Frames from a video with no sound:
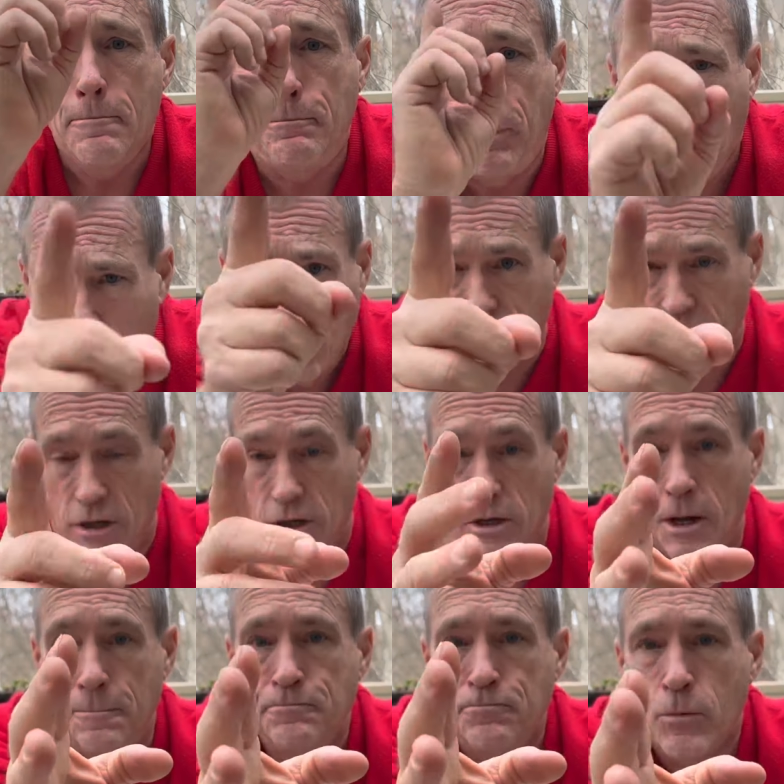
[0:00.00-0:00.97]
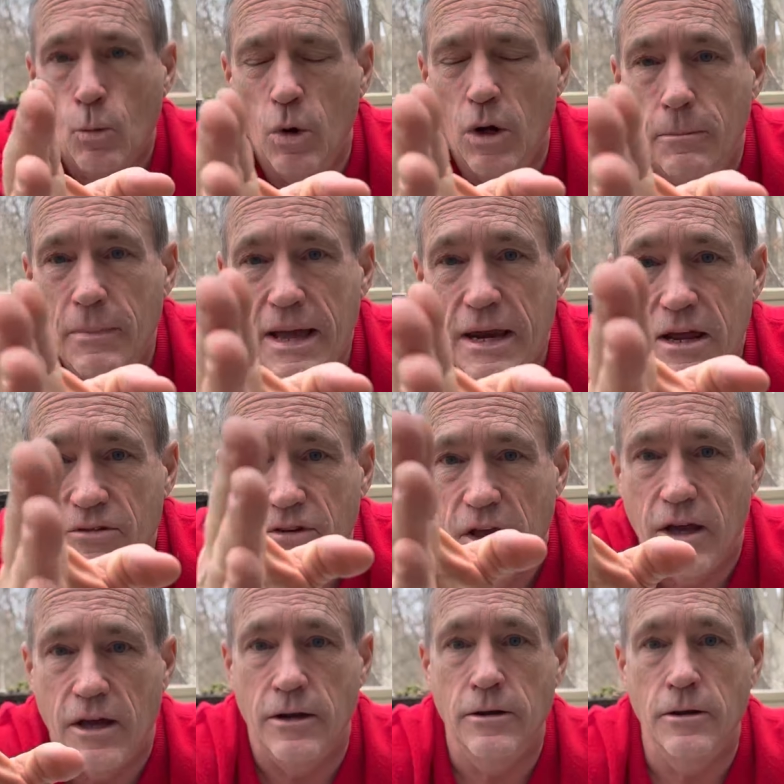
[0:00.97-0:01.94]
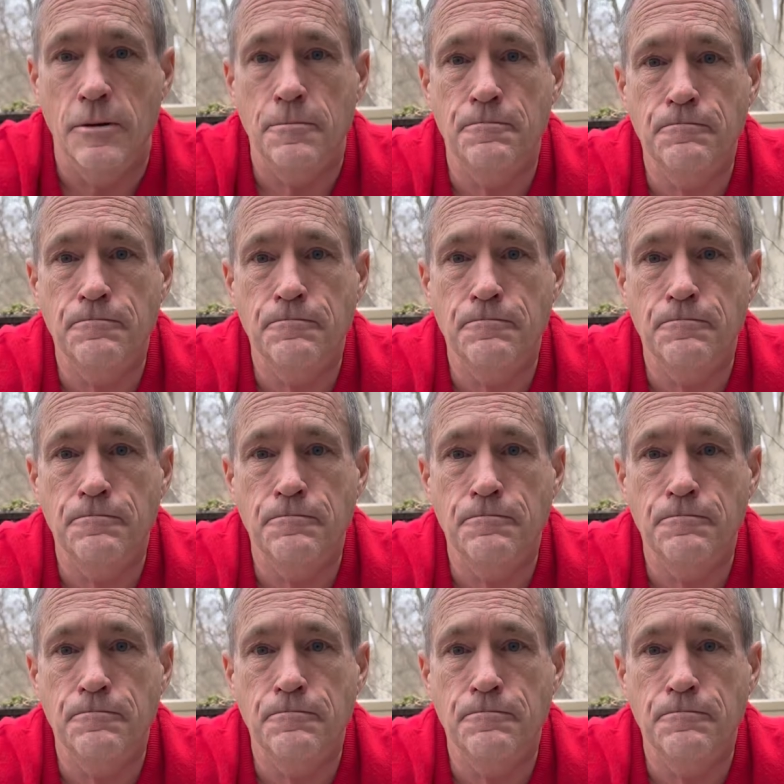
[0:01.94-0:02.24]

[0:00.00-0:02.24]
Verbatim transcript: Putin will meet his end